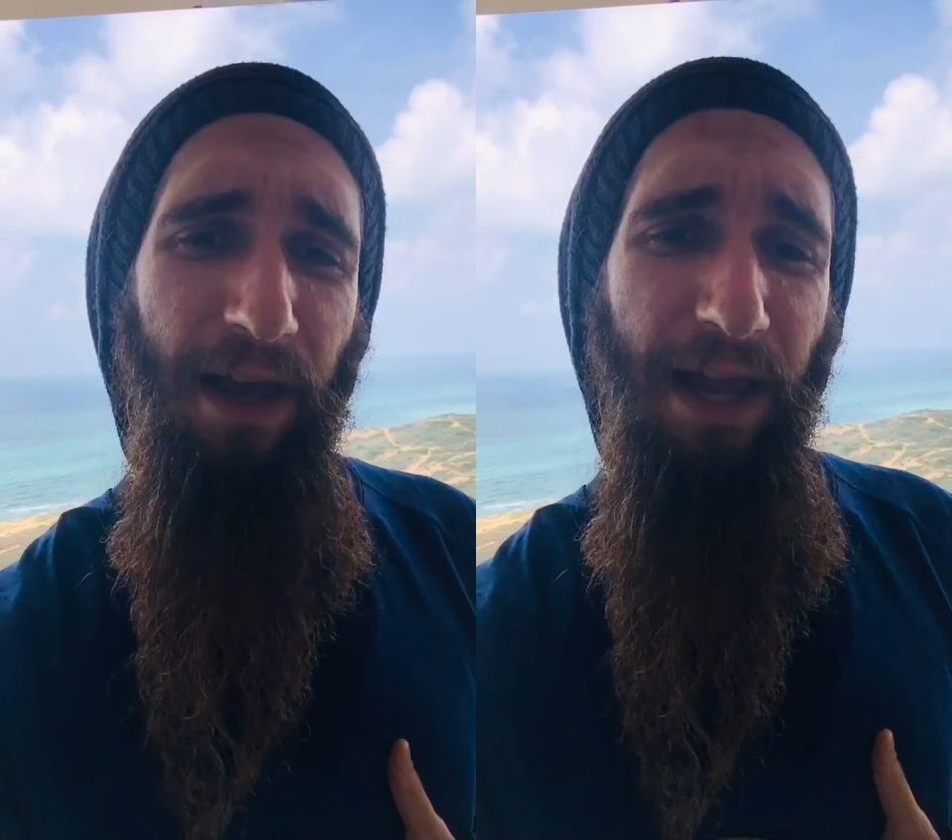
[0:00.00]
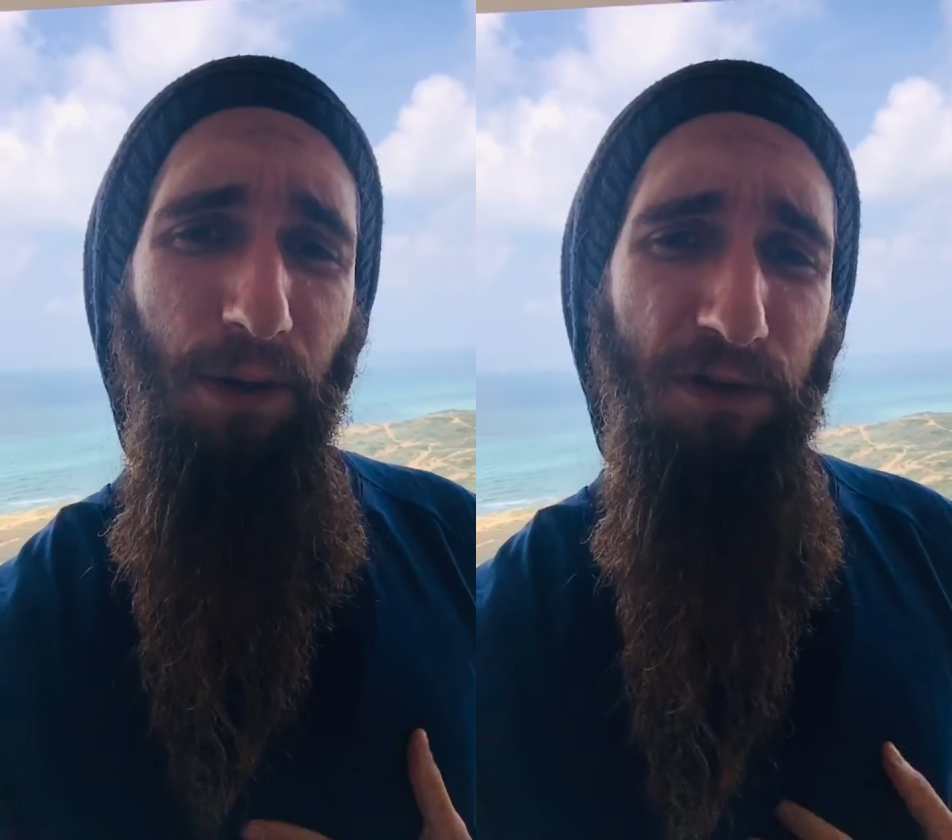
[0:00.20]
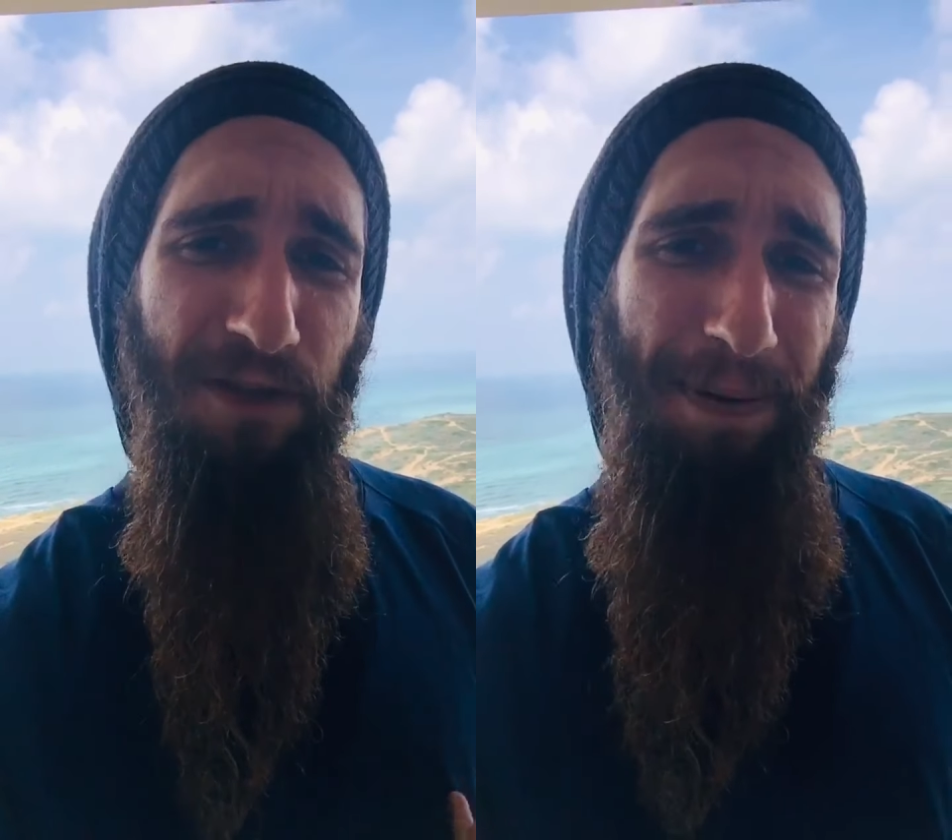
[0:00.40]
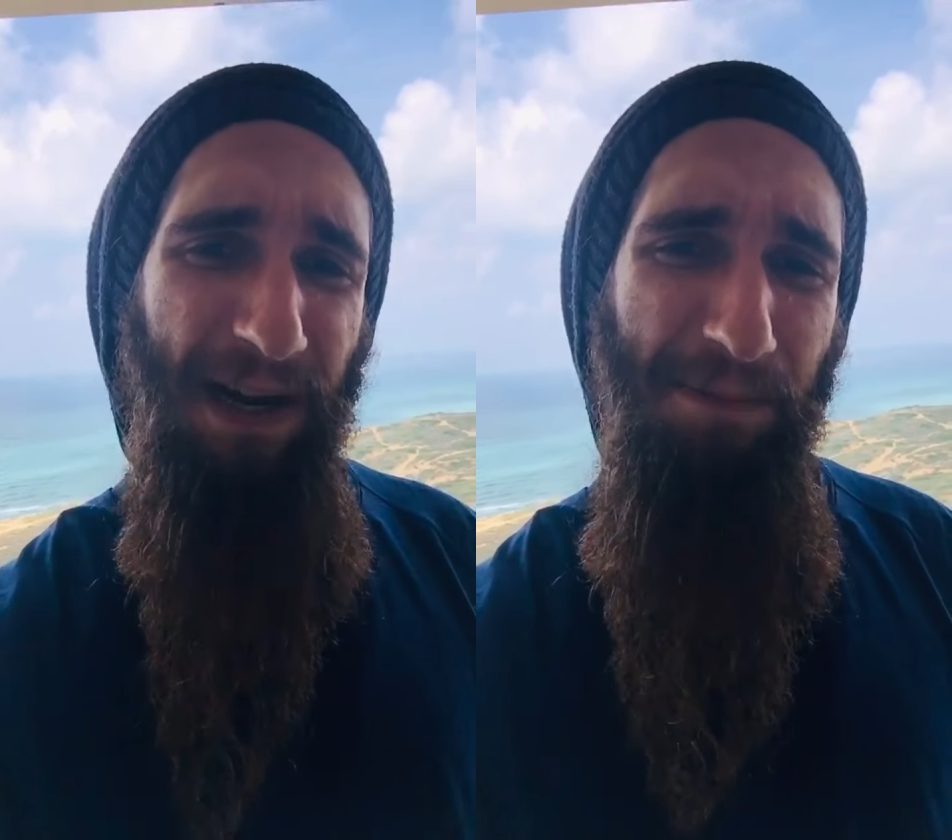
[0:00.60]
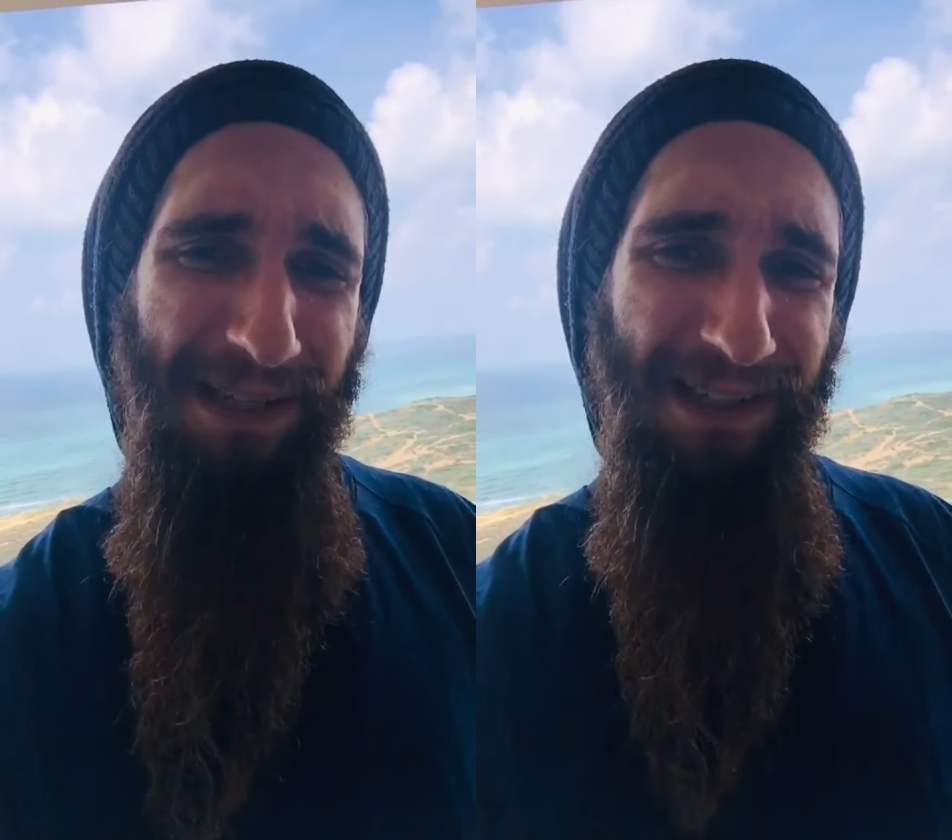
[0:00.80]
it was about
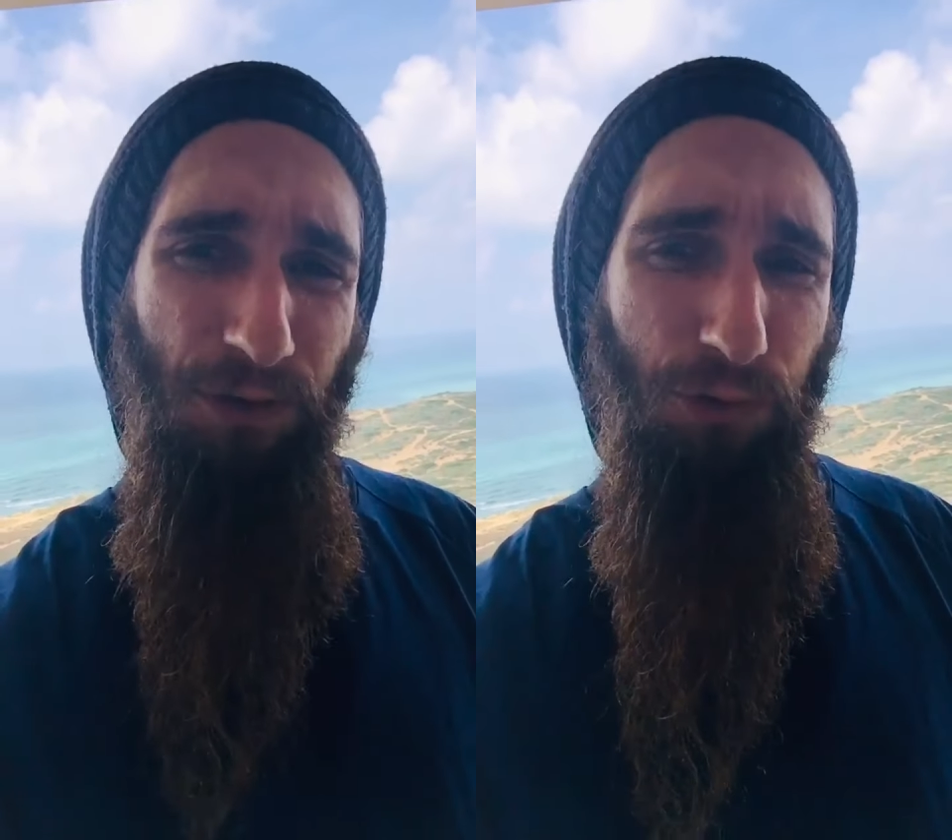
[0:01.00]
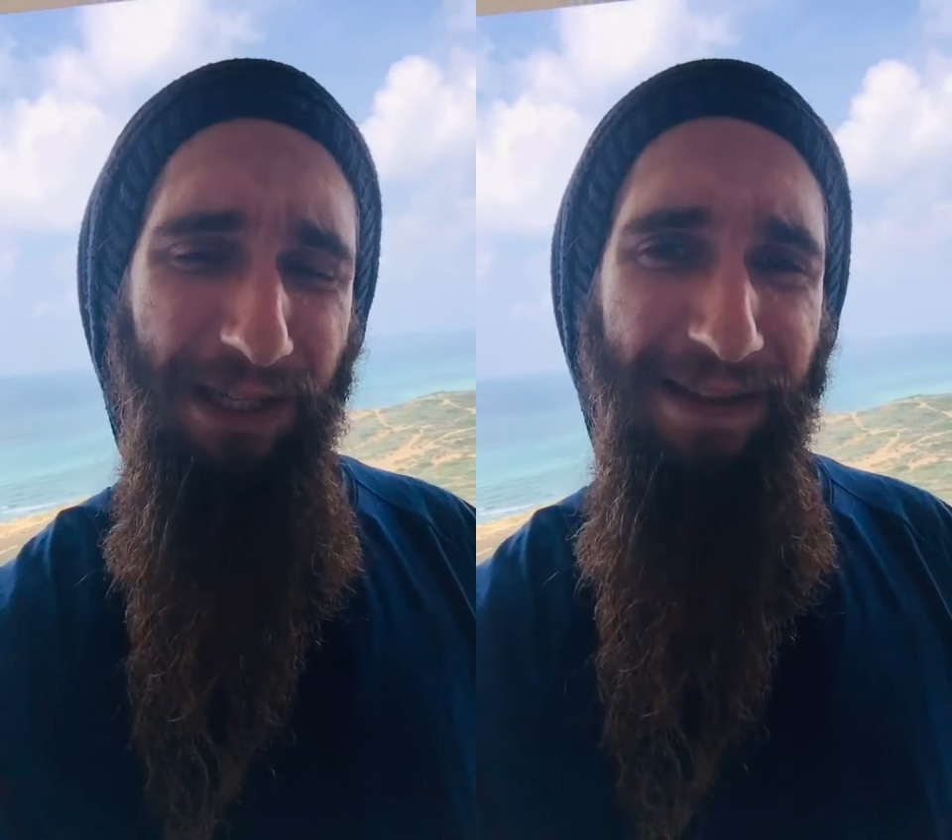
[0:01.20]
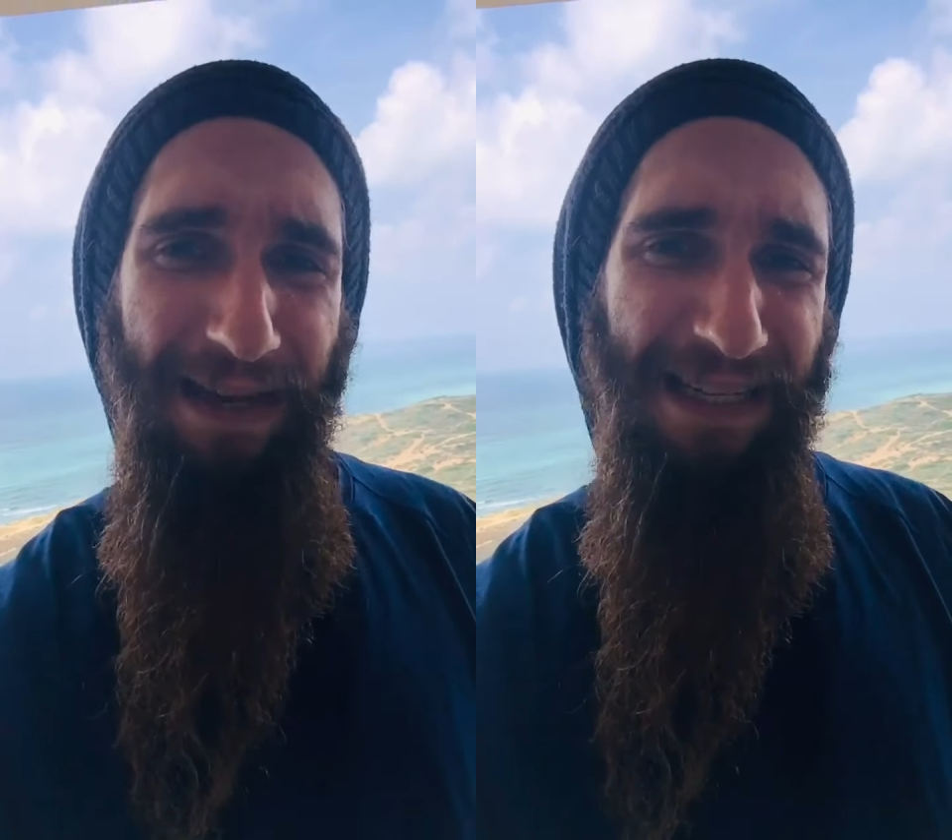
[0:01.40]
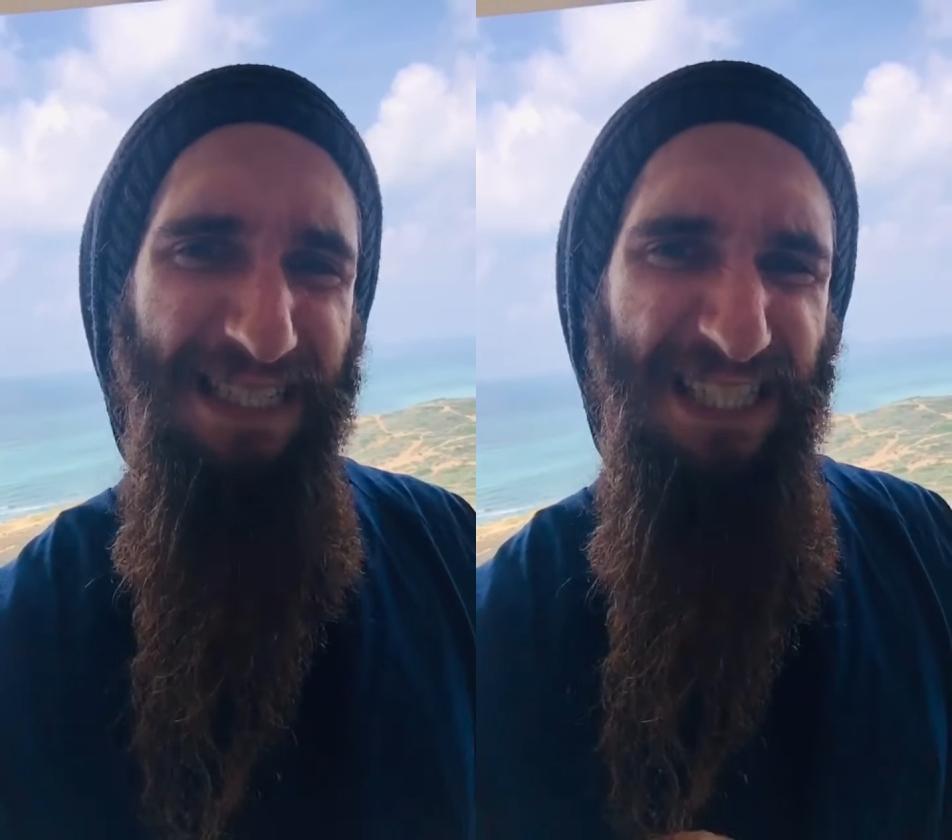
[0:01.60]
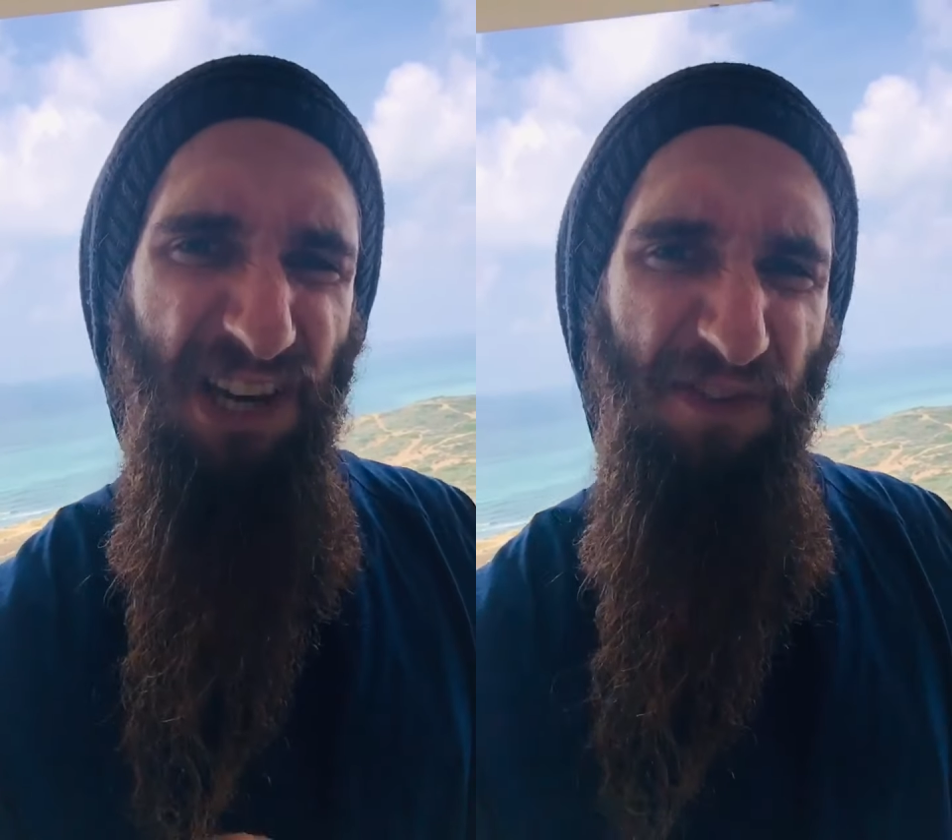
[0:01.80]
to be decreed that he
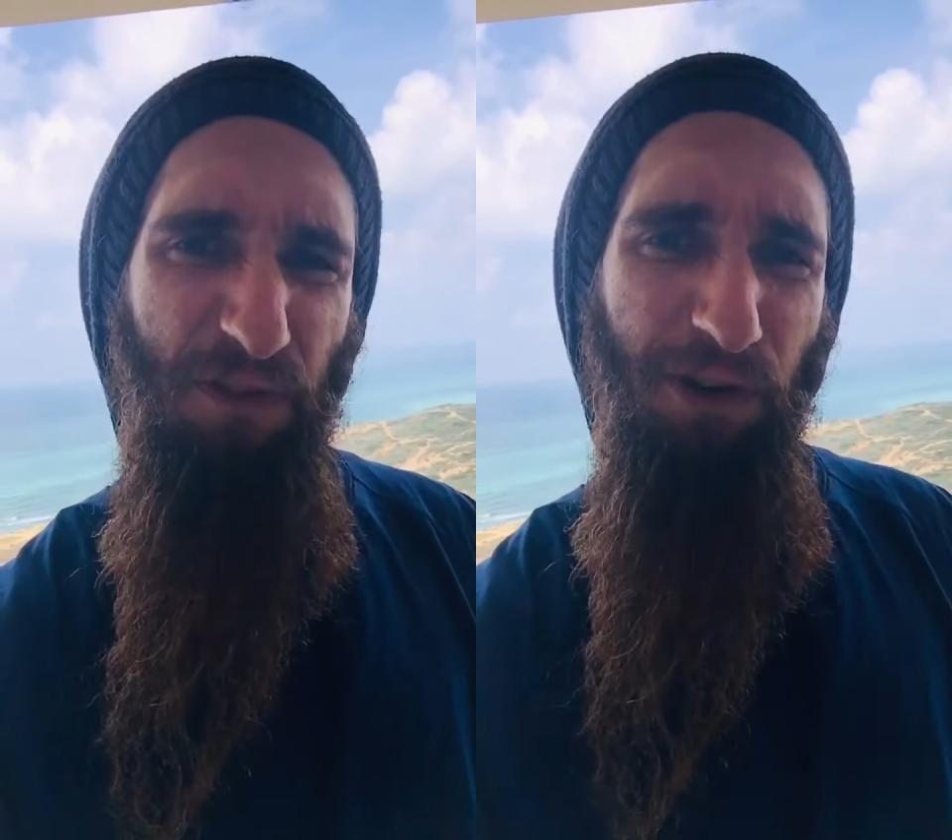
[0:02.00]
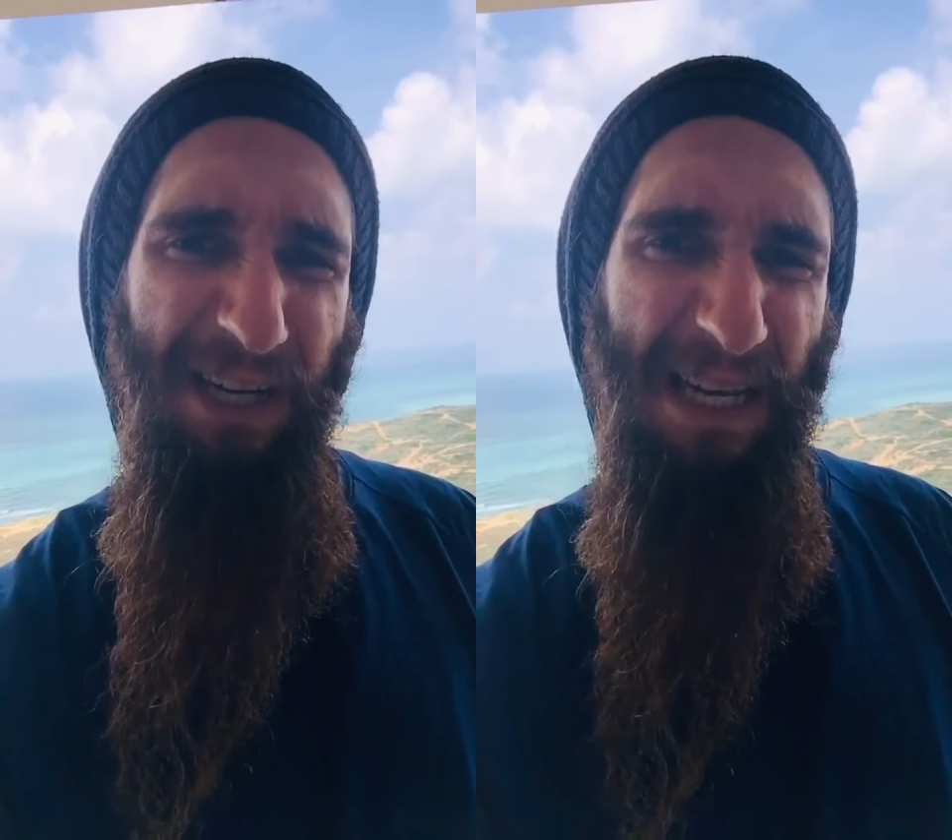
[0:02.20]
suffer